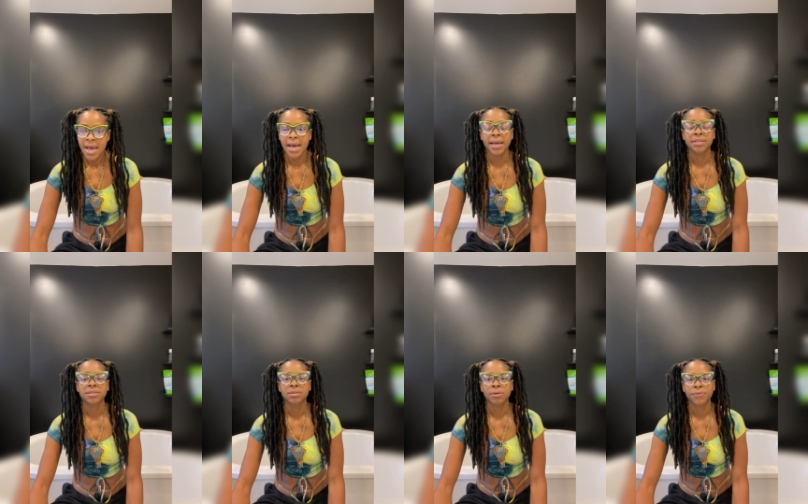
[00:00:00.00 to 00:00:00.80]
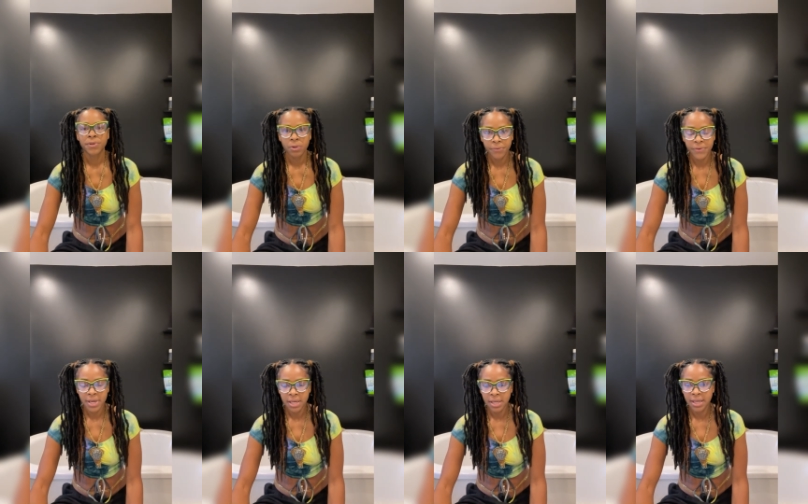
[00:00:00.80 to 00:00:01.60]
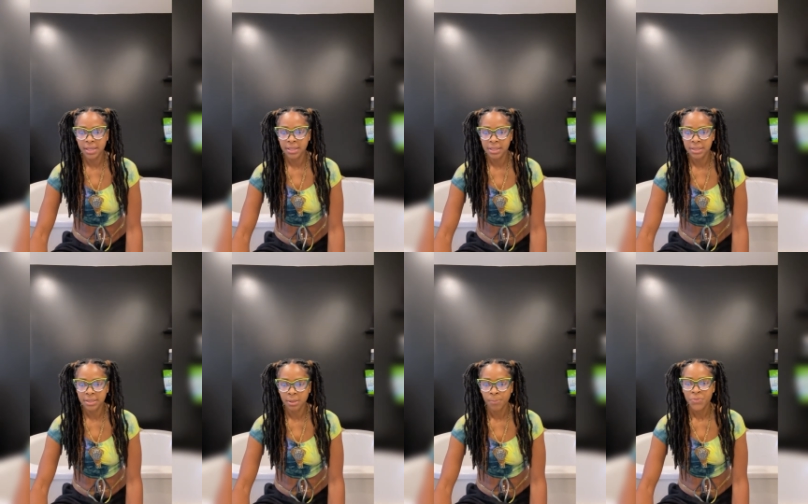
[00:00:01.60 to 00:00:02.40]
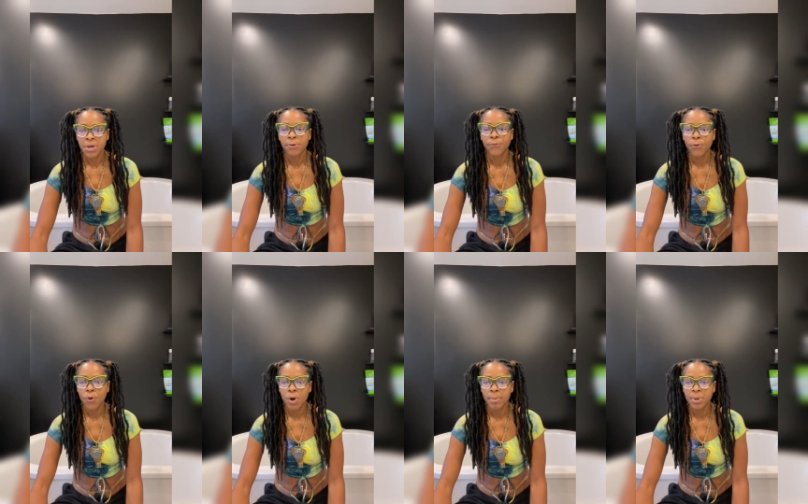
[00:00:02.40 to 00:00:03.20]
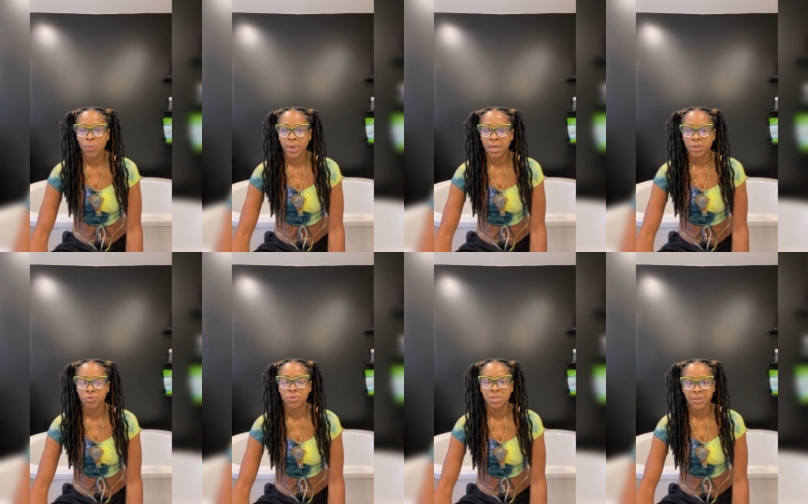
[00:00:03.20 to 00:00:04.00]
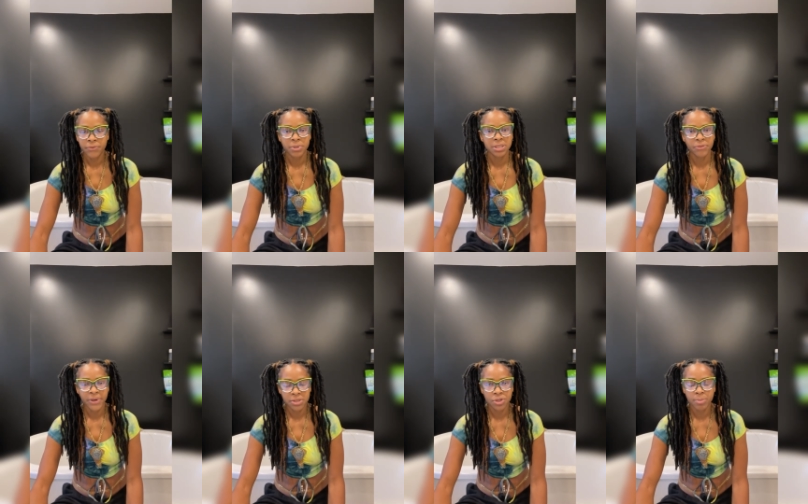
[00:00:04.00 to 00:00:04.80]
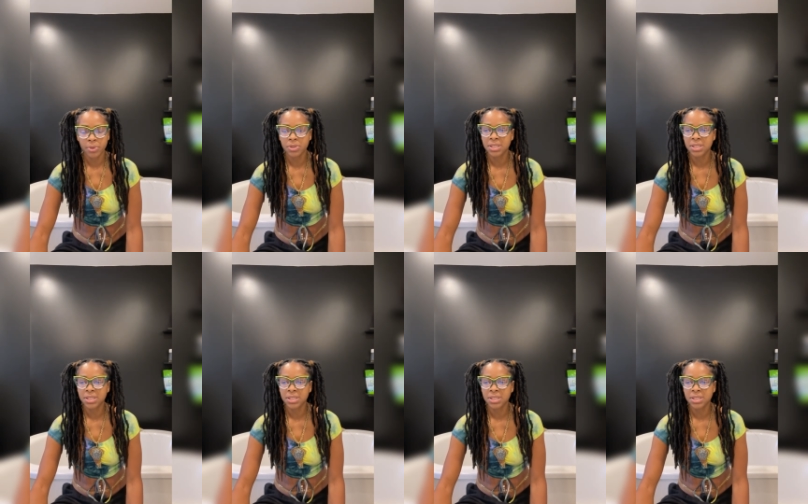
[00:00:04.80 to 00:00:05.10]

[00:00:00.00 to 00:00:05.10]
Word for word: And sulforaphane is formed when cruciferous vegetables